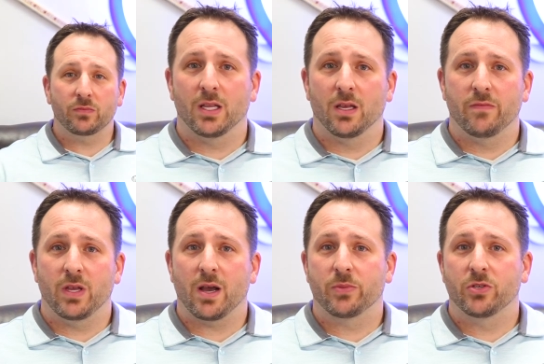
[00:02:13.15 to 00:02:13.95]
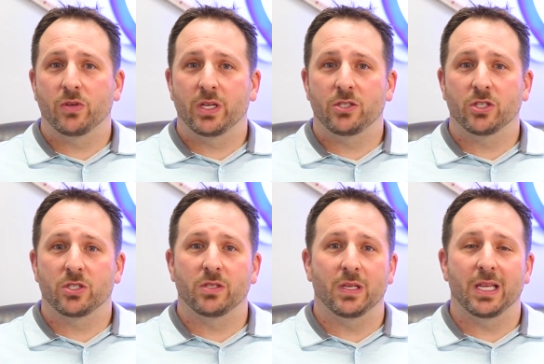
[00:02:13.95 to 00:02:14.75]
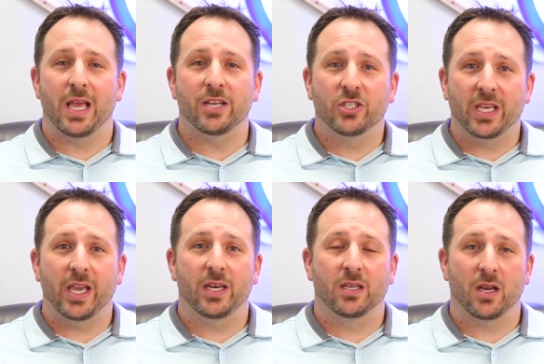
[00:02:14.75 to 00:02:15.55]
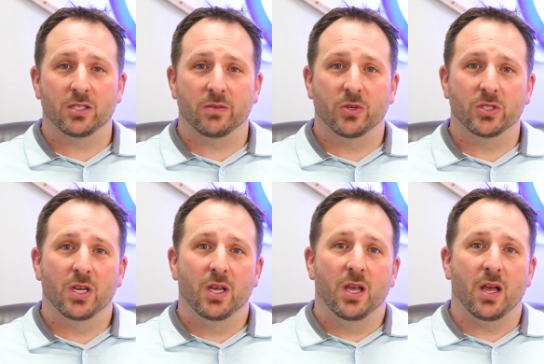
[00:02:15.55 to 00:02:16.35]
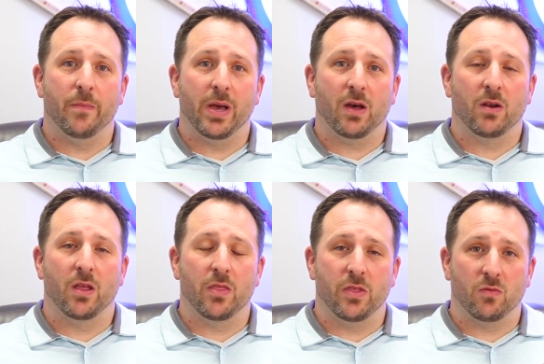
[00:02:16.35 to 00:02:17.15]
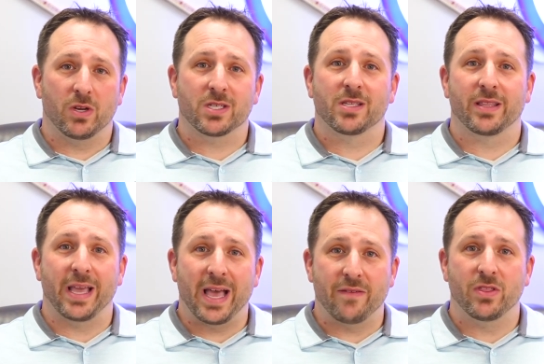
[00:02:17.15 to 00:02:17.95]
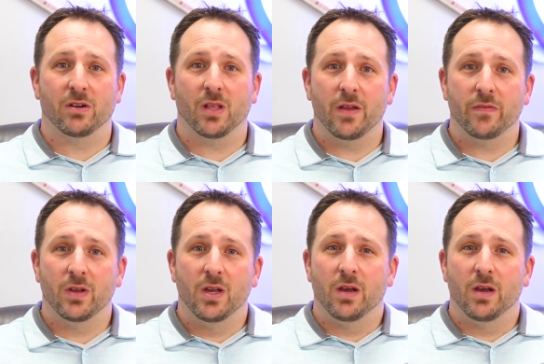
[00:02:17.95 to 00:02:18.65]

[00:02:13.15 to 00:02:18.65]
I love the opportunity just to educate customers about the risks that they have in their life.